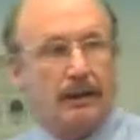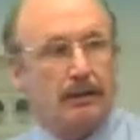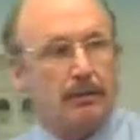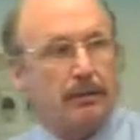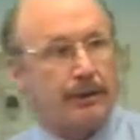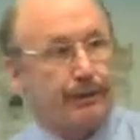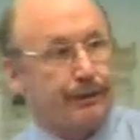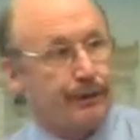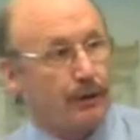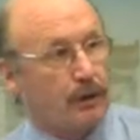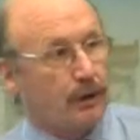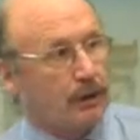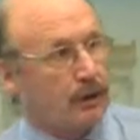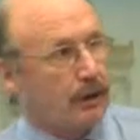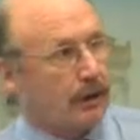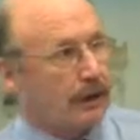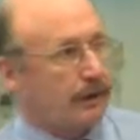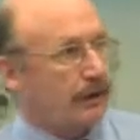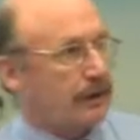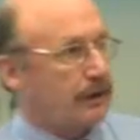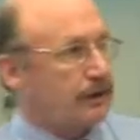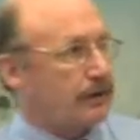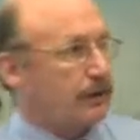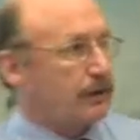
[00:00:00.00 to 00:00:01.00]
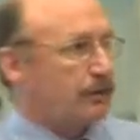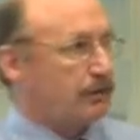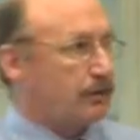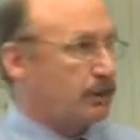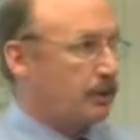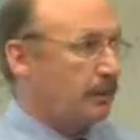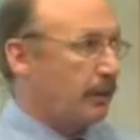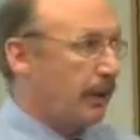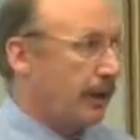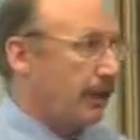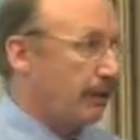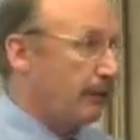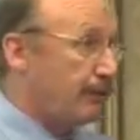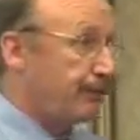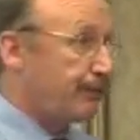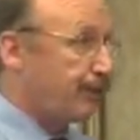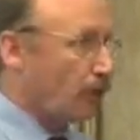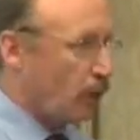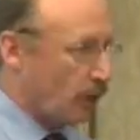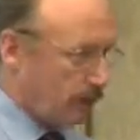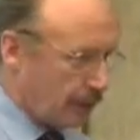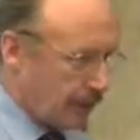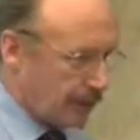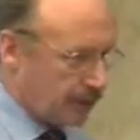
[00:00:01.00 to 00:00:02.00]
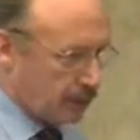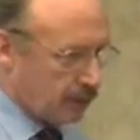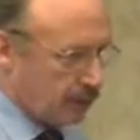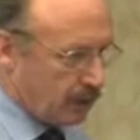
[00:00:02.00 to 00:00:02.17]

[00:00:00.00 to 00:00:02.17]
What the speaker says: before going to spend 4 months